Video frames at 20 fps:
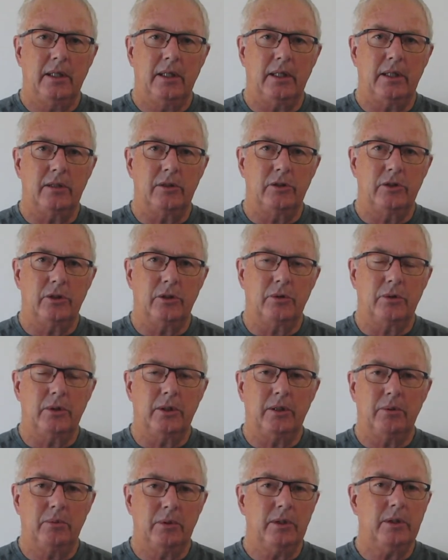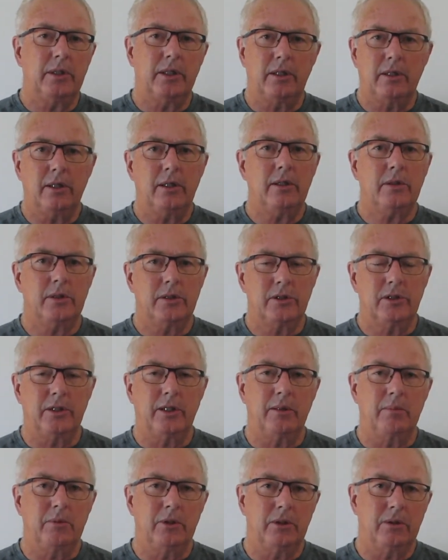And so they really are the
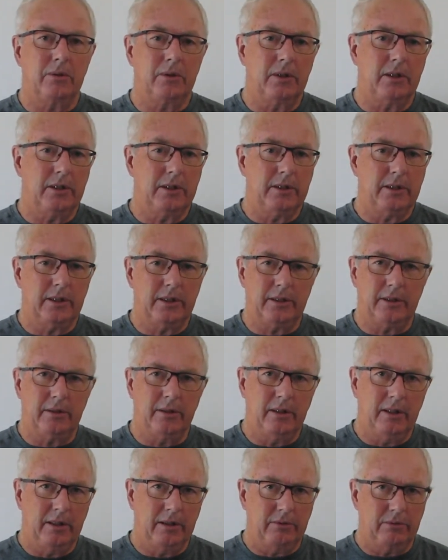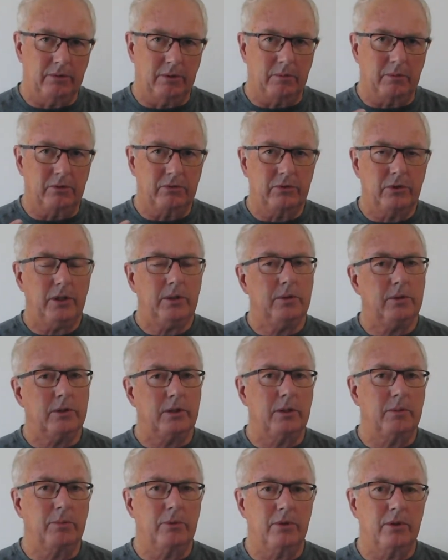same note in that, from a frequency
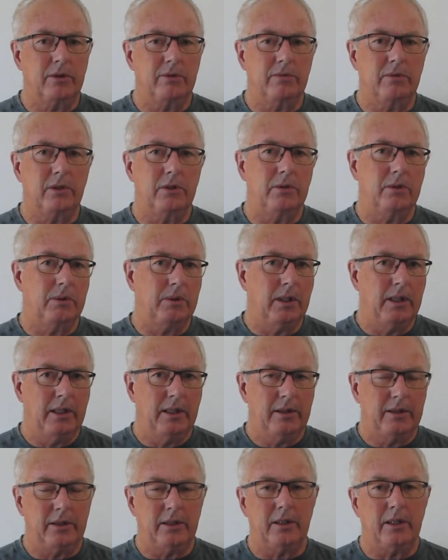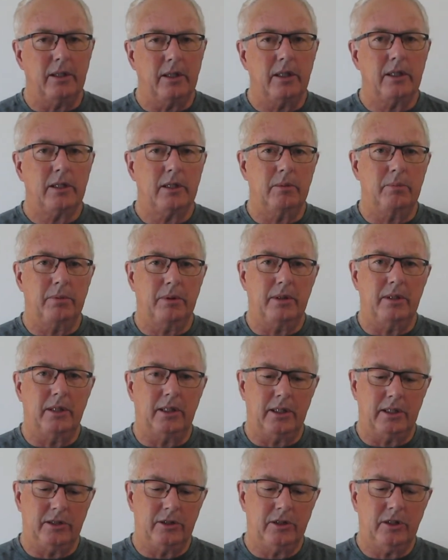point of view, they occupy
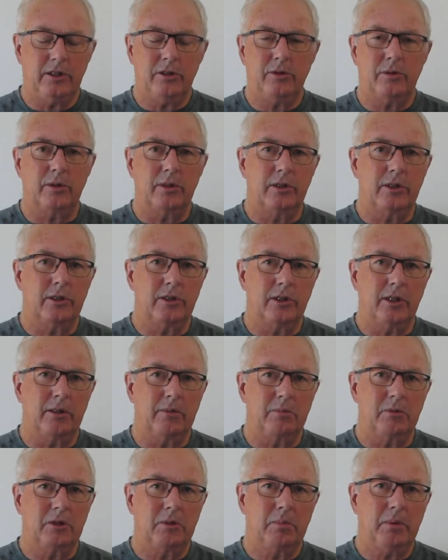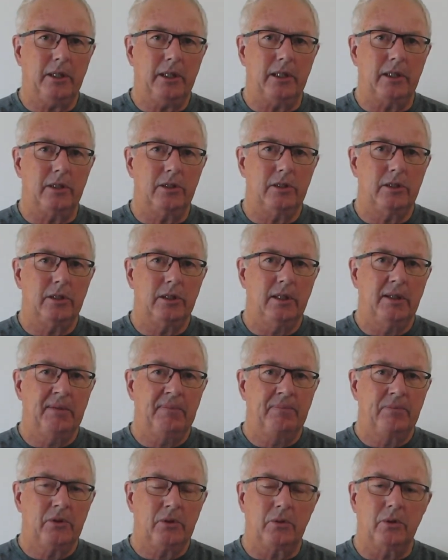essentially the same space.
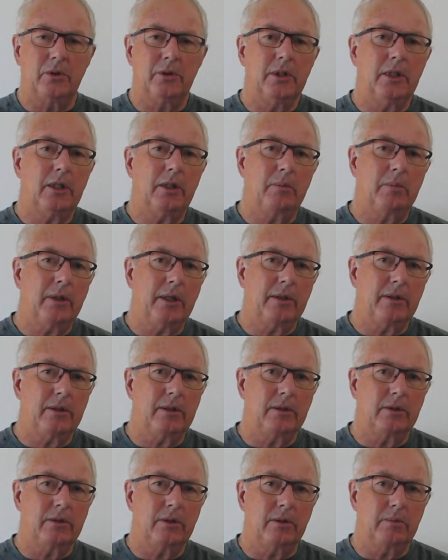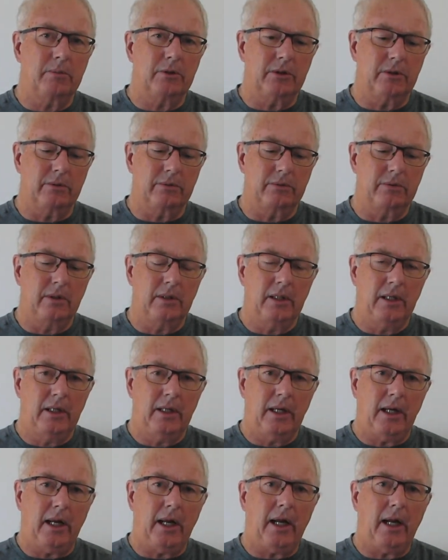We're thinking about it in terms of
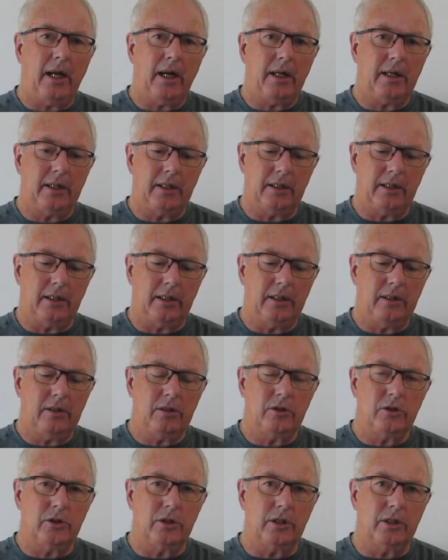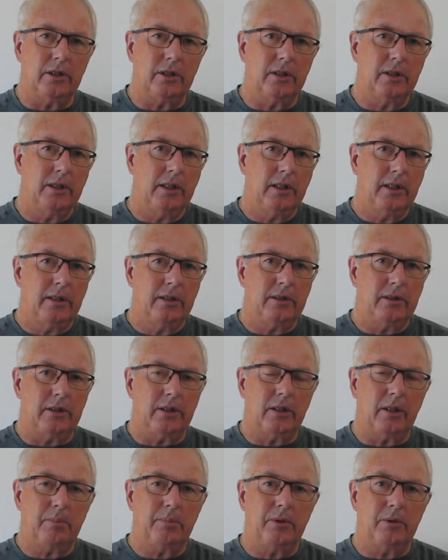adding energy. The
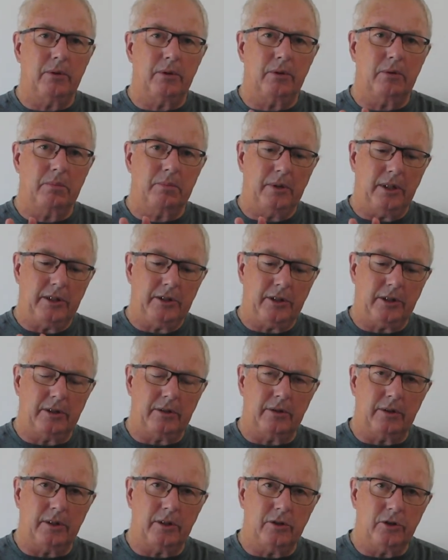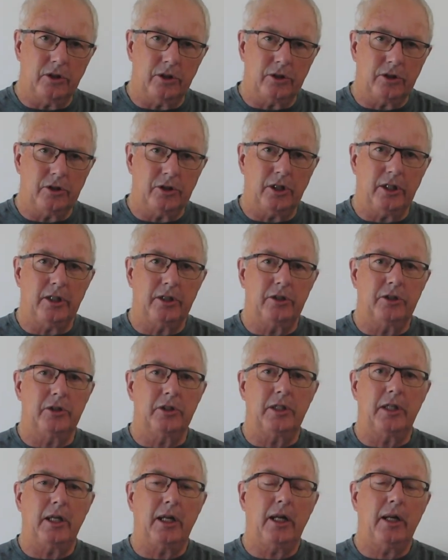upper note basically just changes
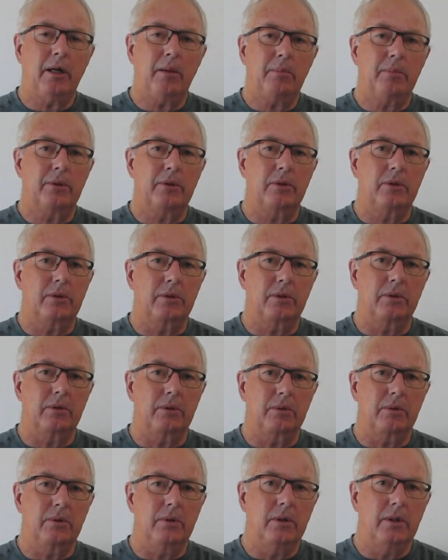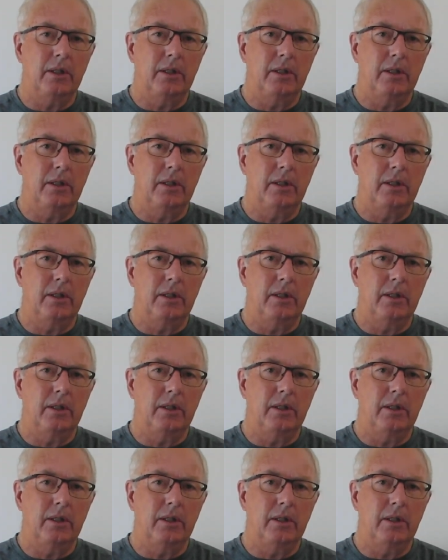the amplitude